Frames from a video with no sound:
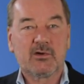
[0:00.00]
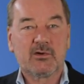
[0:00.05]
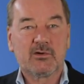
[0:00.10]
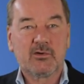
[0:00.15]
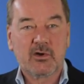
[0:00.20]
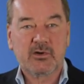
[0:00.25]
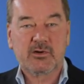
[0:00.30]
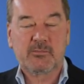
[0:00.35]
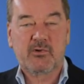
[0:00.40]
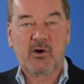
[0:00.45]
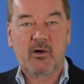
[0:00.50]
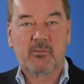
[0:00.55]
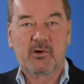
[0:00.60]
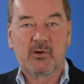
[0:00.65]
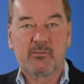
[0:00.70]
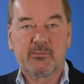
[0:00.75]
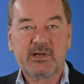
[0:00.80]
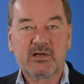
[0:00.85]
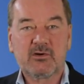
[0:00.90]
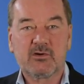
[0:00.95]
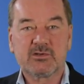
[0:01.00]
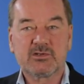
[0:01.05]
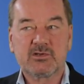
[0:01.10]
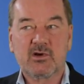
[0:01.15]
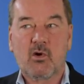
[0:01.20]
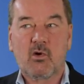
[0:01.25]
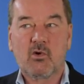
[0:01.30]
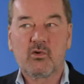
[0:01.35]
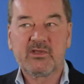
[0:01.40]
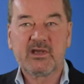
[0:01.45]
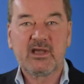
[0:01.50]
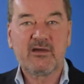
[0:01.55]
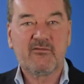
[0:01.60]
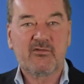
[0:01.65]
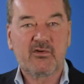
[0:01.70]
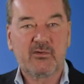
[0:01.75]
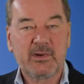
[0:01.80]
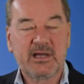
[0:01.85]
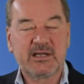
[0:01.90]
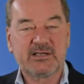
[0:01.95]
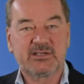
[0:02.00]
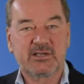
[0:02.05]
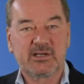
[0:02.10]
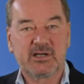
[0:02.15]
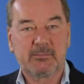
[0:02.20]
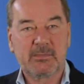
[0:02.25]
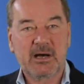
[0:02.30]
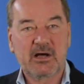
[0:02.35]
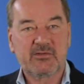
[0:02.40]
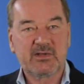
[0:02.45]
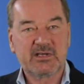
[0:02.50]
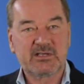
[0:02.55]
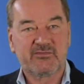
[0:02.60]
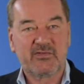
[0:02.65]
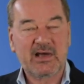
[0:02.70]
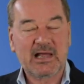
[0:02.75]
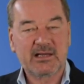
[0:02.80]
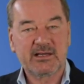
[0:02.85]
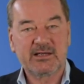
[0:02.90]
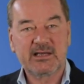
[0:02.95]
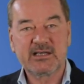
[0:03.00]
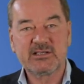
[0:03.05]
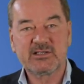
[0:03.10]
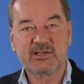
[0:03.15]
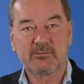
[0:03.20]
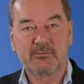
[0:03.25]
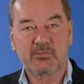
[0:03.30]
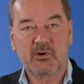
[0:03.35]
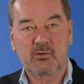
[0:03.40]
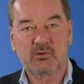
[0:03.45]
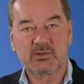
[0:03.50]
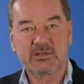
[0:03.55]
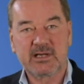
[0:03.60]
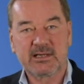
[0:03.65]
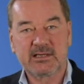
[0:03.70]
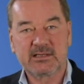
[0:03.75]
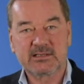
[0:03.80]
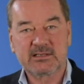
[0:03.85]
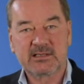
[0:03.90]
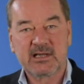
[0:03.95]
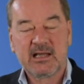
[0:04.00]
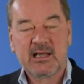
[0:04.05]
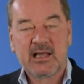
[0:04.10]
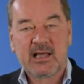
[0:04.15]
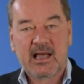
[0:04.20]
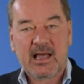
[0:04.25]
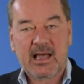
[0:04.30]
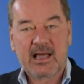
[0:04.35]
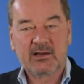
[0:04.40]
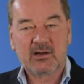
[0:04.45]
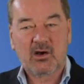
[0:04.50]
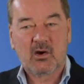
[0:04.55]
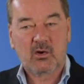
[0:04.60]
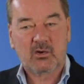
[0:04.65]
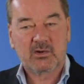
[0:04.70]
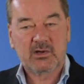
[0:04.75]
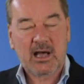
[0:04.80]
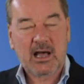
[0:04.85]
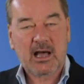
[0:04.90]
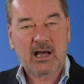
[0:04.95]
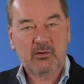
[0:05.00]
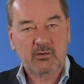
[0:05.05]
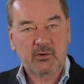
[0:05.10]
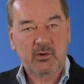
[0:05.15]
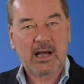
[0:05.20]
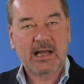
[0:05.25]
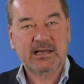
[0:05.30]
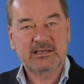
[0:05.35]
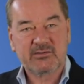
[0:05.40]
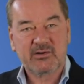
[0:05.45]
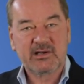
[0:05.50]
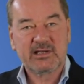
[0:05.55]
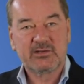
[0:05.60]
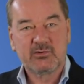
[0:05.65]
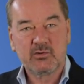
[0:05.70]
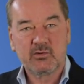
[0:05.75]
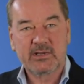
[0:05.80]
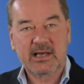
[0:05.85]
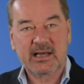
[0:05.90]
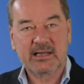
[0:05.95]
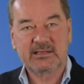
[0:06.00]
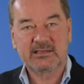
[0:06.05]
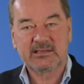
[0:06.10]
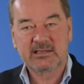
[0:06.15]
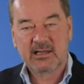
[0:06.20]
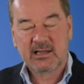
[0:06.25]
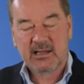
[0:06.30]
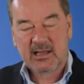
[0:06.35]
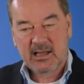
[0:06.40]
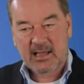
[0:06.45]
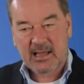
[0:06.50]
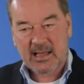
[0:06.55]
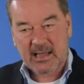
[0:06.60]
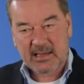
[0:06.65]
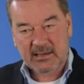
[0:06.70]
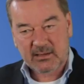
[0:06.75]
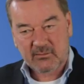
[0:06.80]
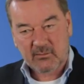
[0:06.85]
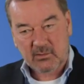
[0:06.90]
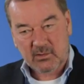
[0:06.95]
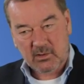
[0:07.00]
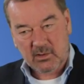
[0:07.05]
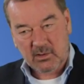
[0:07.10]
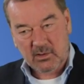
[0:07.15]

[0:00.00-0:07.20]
not a problem because all the information about this validation process and on how you actually do that and